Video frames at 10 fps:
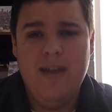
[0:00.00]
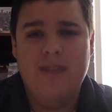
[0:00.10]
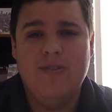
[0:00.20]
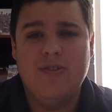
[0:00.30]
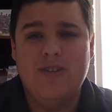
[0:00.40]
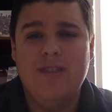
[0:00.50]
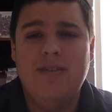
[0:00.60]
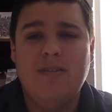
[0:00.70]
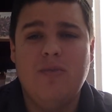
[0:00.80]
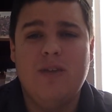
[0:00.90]
If there's
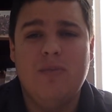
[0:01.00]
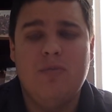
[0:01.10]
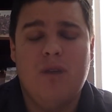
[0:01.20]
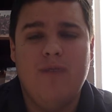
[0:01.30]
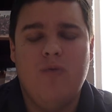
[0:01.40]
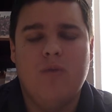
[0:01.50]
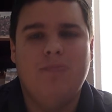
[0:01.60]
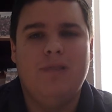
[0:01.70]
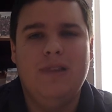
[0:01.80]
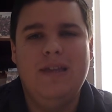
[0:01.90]
anything that we can be praying for,
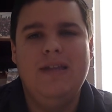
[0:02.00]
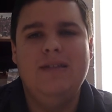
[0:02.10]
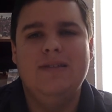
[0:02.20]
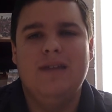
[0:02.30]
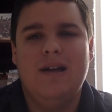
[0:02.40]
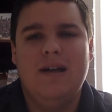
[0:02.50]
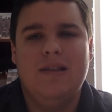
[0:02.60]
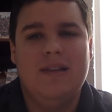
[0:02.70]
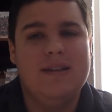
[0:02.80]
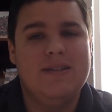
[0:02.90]
please uh,
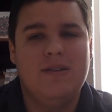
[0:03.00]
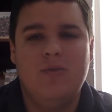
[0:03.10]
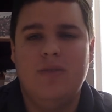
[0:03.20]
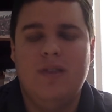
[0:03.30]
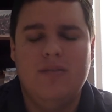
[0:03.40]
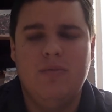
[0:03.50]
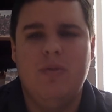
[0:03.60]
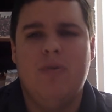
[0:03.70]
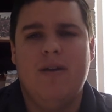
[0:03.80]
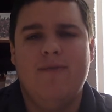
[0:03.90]
let us know. We'd love to
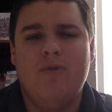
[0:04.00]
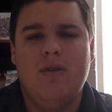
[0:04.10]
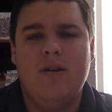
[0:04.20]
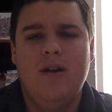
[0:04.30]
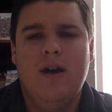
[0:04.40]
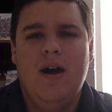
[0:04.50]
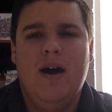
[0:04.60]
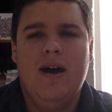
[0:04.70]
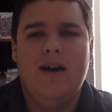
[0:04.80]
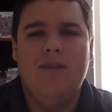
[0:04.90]
be praying for it.
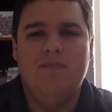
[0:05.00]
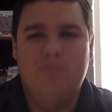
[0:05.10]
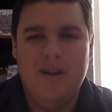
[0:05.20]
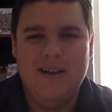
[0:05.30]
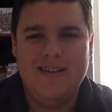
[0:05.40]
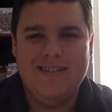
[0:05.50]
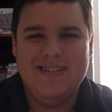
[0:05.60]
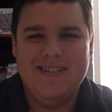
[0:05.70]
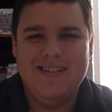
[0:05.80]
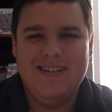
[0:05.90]
Uh,
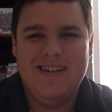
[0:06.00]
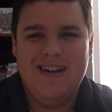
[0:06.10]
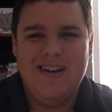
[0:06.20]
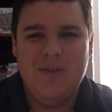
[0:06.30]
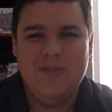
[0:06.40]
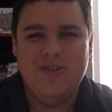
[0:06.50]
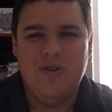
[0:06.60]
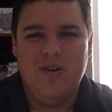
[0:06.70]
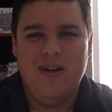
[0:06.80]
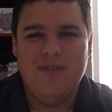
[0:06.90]
but I hope that
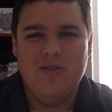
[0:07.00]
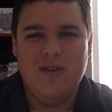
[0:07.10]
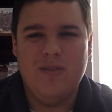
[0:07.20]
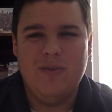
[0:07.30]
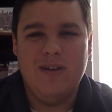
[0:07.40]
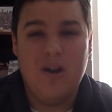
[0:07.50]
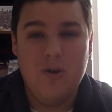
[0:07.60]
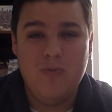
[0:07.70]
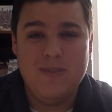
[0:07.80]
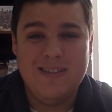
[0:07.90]
you all have a great week. I
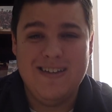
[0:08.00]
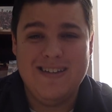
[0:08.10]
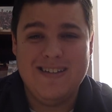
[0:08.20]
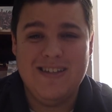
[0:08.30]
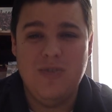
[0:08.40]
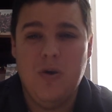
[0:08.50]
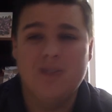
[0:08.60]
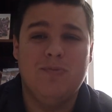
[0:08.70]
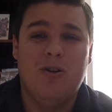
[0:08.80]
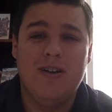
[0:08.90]
hope we get to see you all
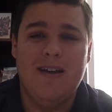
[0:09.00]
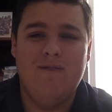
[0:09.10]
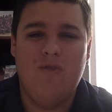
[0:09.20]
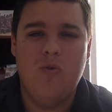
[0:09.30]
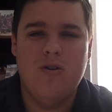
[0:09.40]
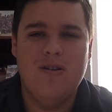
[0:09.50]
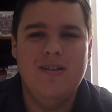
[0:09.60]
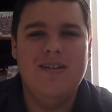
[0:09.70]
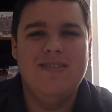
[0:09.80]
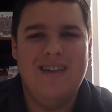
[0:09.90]
tomorrow night for
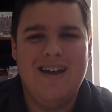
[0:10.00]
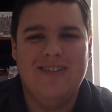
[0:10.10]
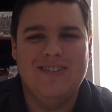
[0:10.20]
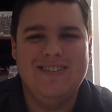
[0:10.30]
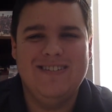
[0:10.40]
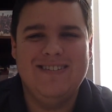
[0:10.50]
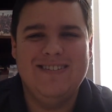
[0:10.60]
the outlet.